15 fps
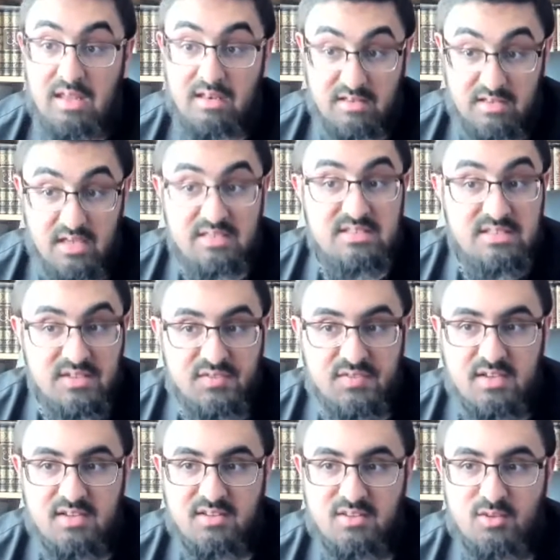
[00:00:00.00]
it does
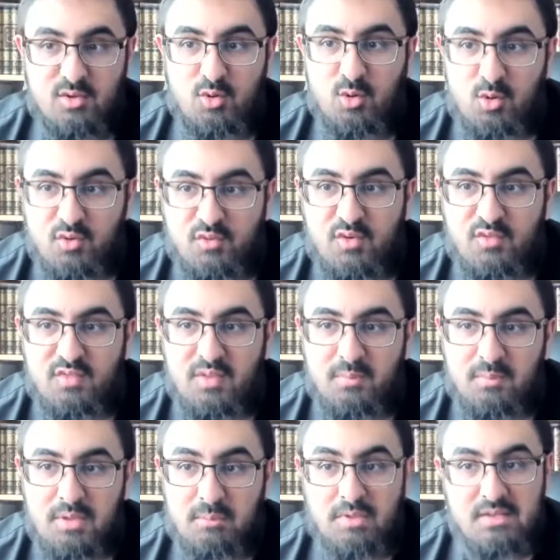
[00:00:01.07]
differ. The urf of
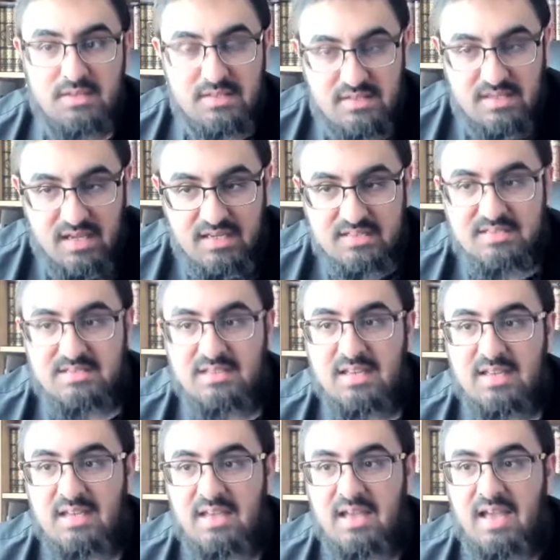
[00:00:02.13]
the people
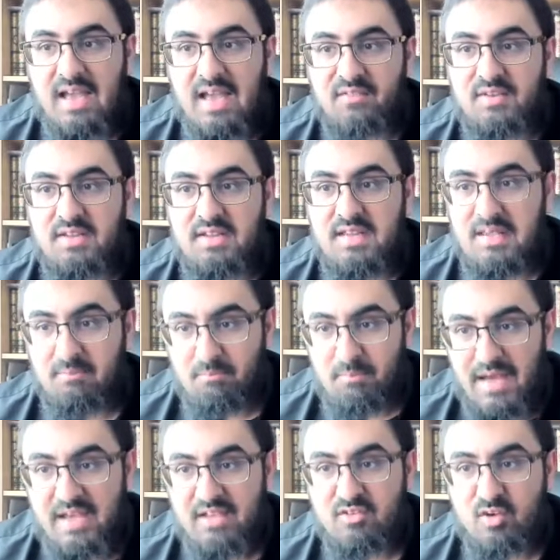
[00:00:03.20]
does have an
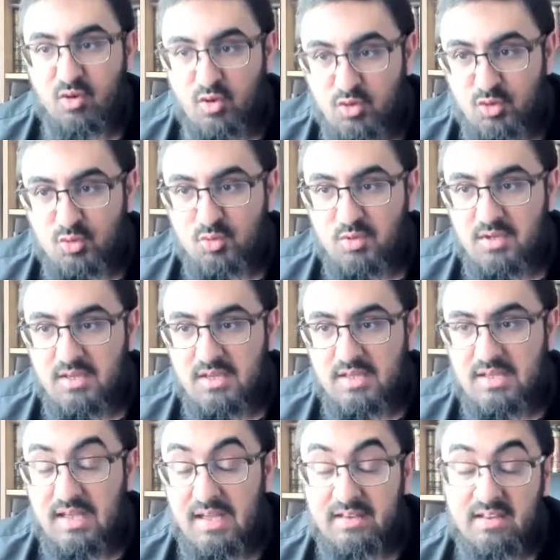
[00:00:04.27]
impact on you.
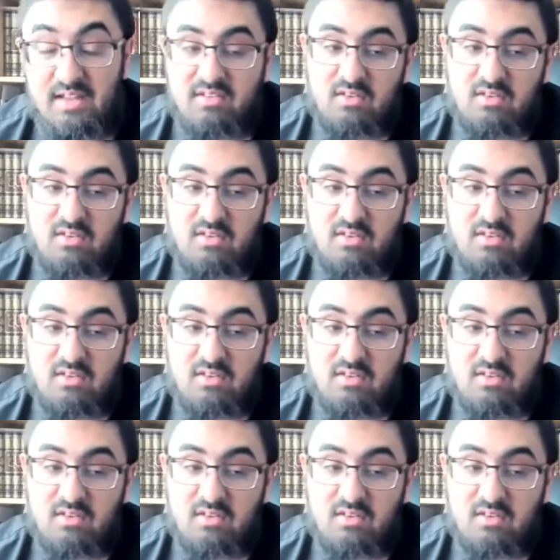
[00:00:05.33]
And